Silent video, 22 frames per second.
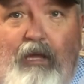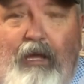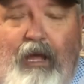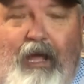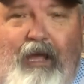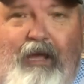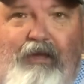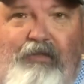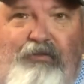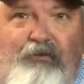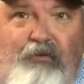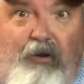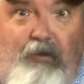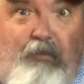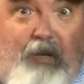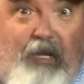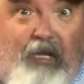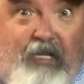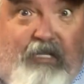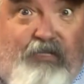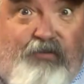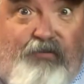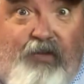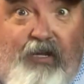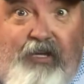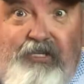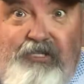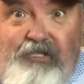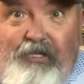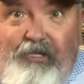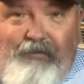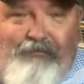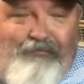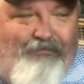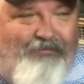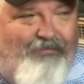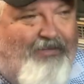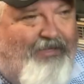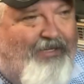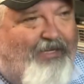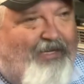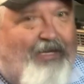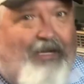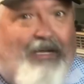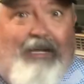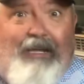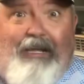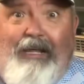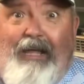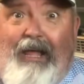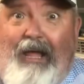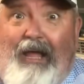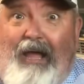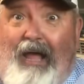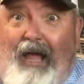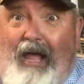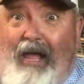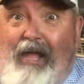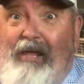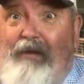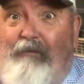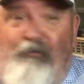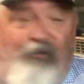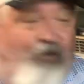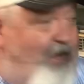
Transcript: Hey, Thrillbillies Fishing. I am